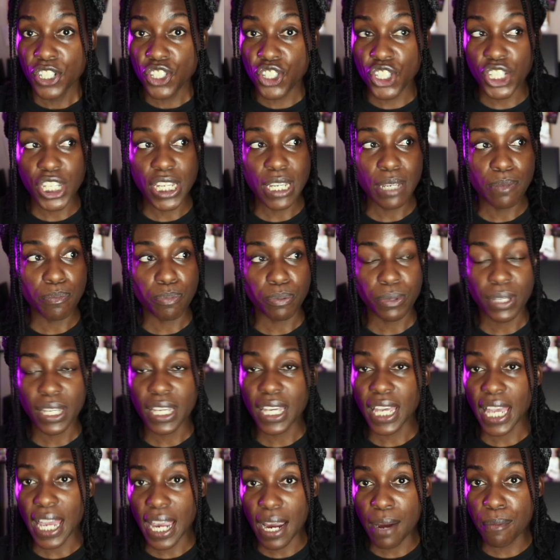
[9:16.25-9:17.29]
cheap
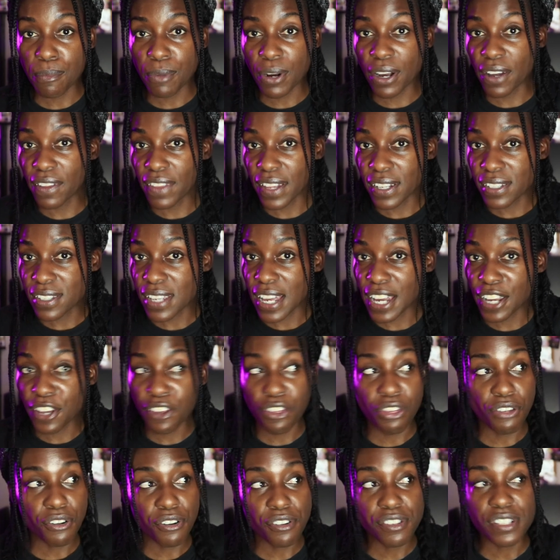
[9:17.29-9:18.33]
camera that's
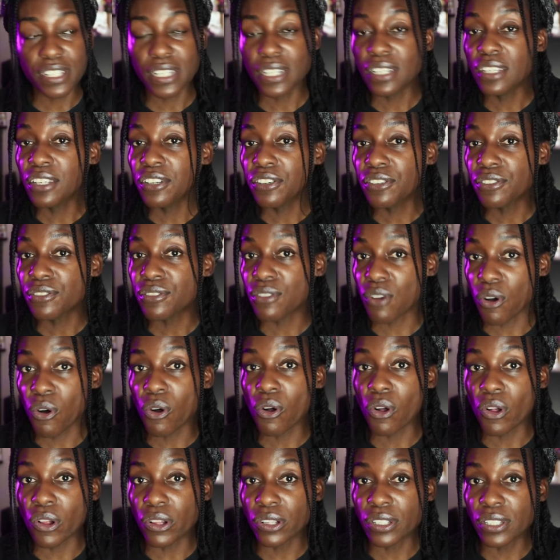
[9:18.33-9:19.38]
like 13 years
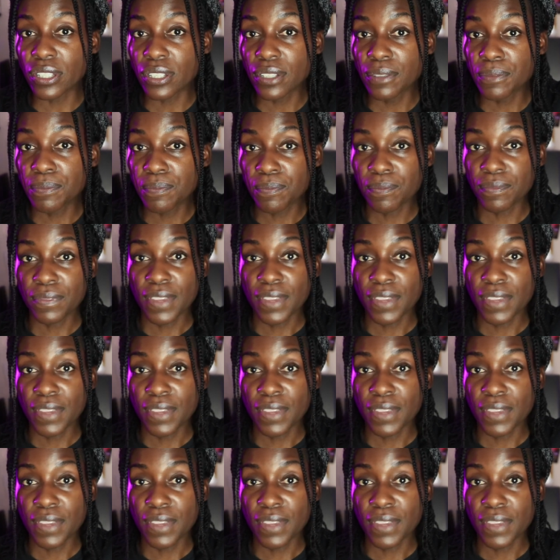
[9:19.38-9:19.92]
old